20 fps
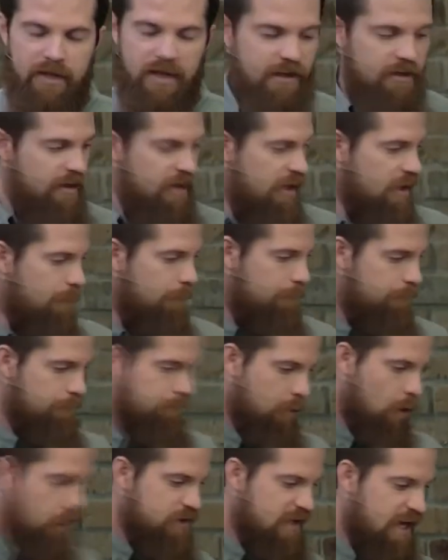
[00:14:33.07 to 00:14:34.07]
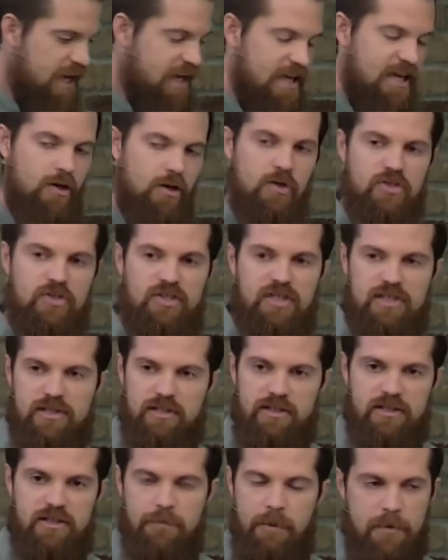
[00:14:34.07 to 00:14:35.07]
And the Hosea here is just,
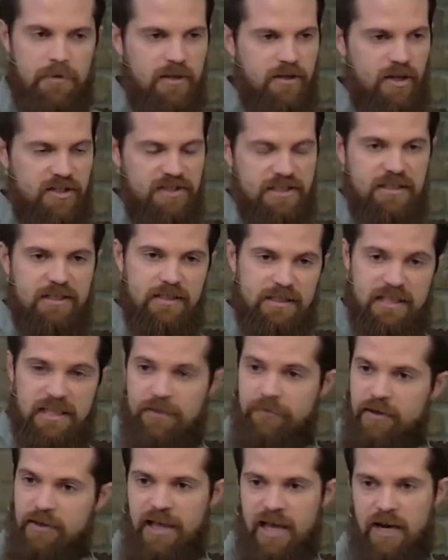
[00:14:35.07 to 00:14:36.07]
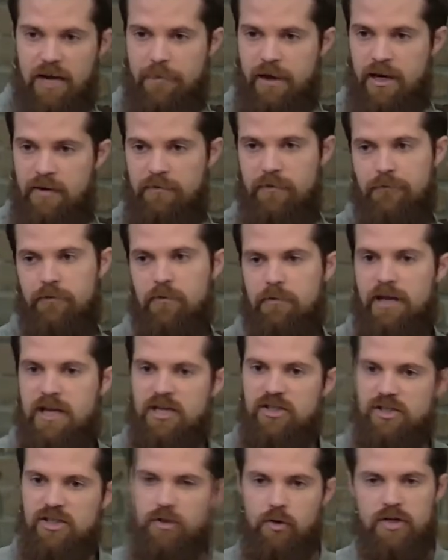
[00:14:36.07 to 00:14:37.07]
maybe he doesn't given that amount of
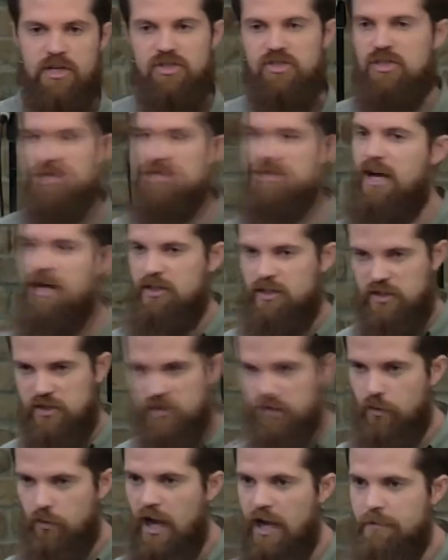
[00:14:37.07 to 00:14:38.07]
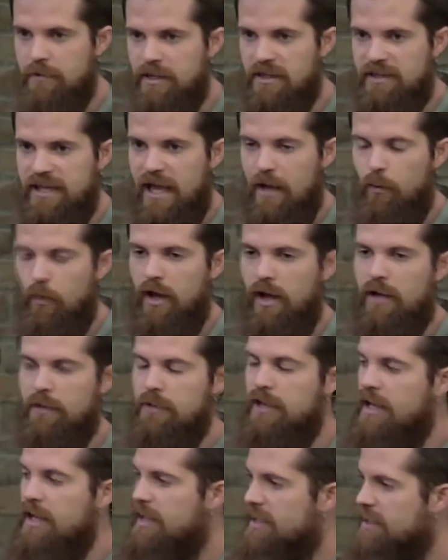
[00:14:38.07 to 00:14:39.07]
information, or he's just not describing it that
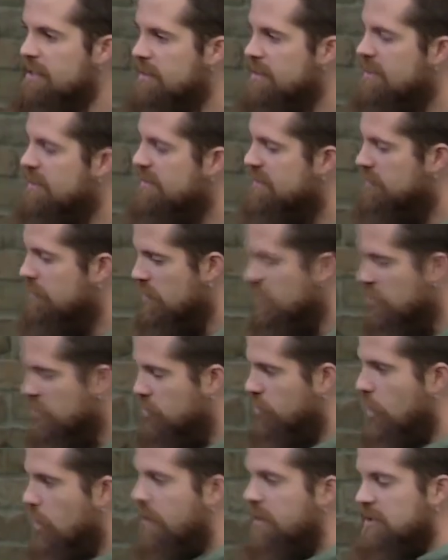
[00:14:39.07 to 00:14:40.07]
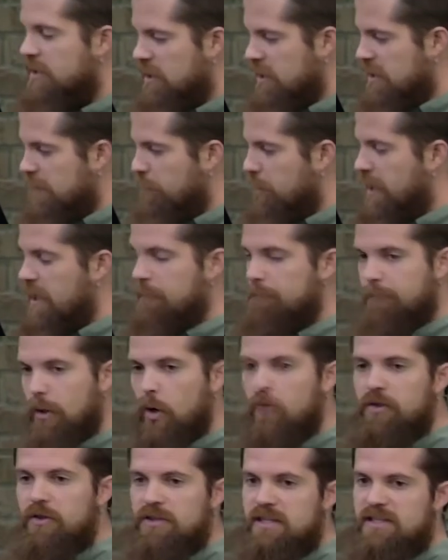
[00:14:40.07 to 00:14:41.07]
way. He's trying to explain
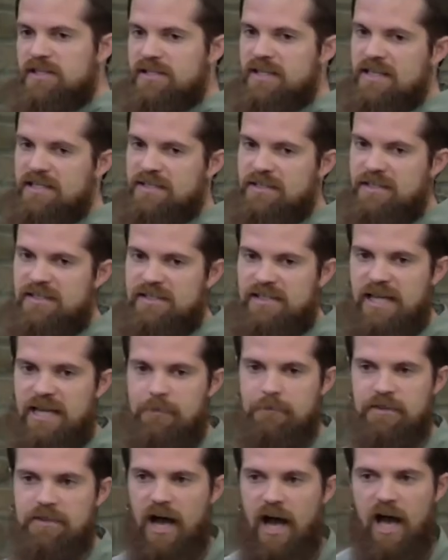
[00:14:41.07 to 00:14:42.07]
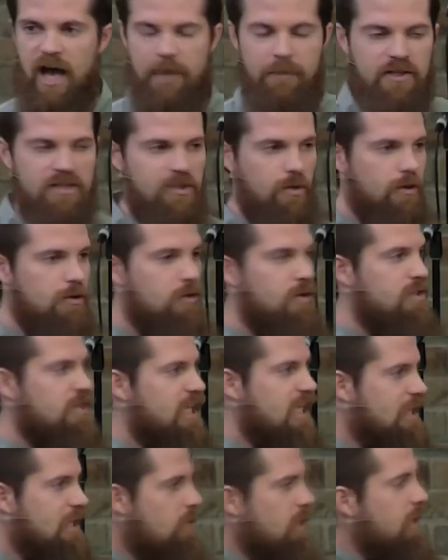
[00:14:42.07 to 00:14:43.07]
both of these things at the same time. And so it looks
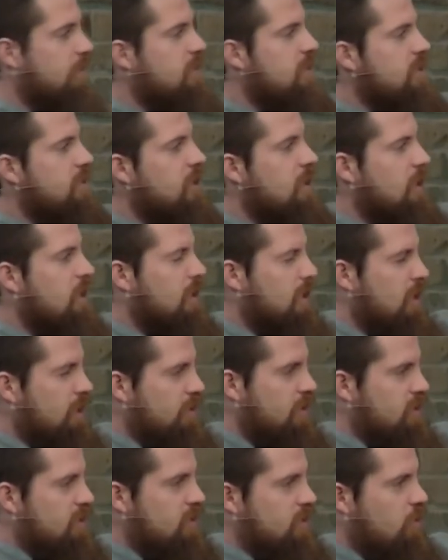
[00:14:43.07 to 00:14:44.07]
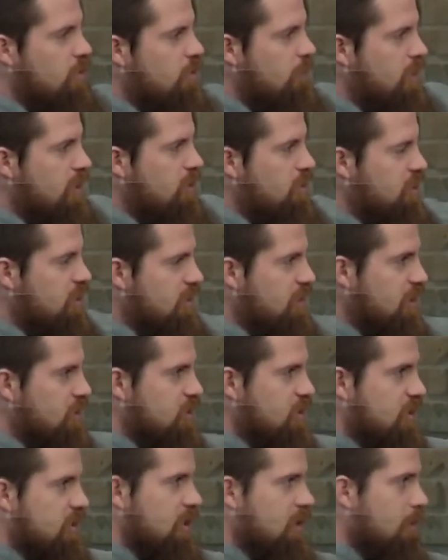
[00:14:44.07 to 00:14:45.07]
like you had this 2 dimensions that
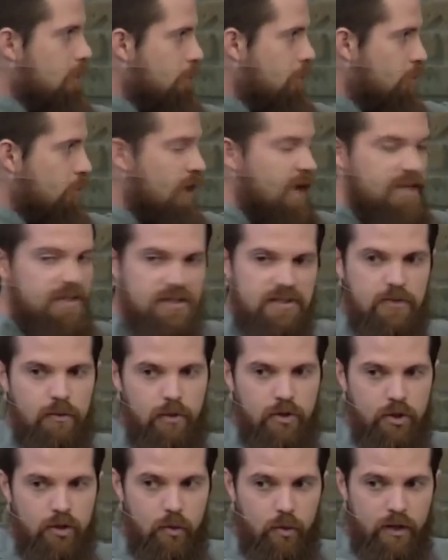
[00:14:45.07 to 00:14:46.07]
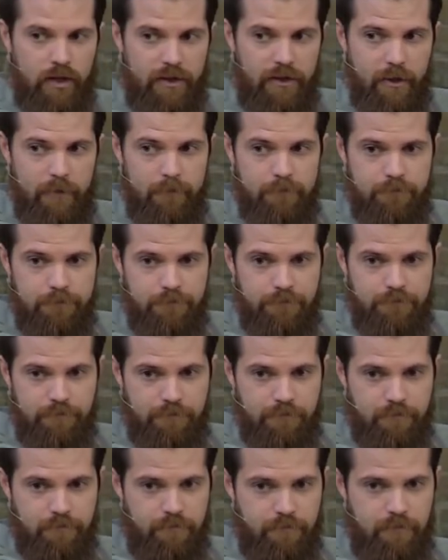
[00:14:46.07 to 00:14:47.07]
just get compressed when you read
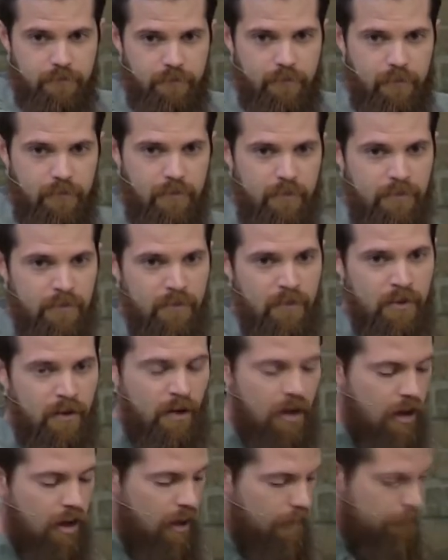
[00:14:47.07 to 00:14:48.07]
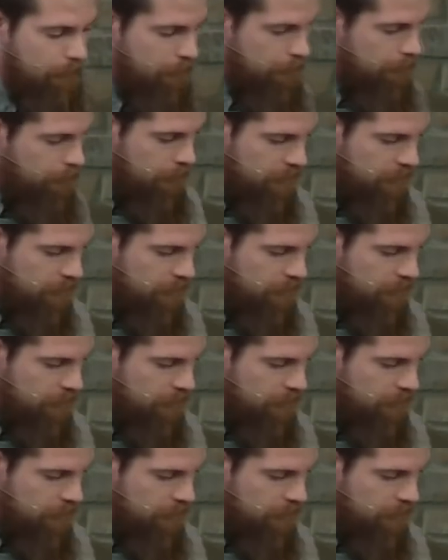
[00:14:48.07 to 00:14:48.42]
them.